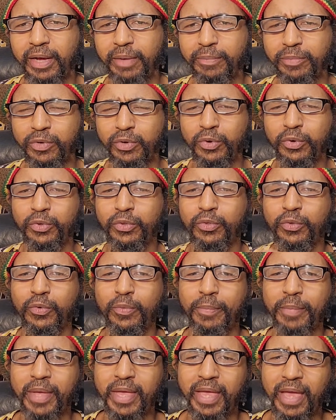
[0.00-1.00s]
Those who
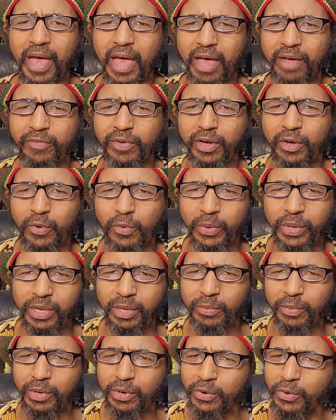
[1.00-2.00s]
may have a queen,
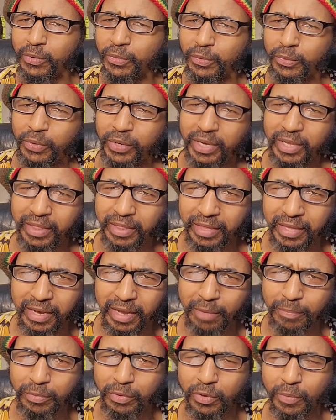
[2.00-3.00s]
we don't really see
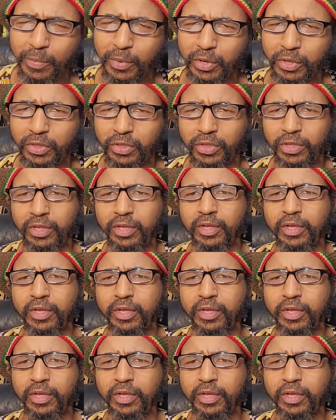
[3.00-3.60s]
them too much.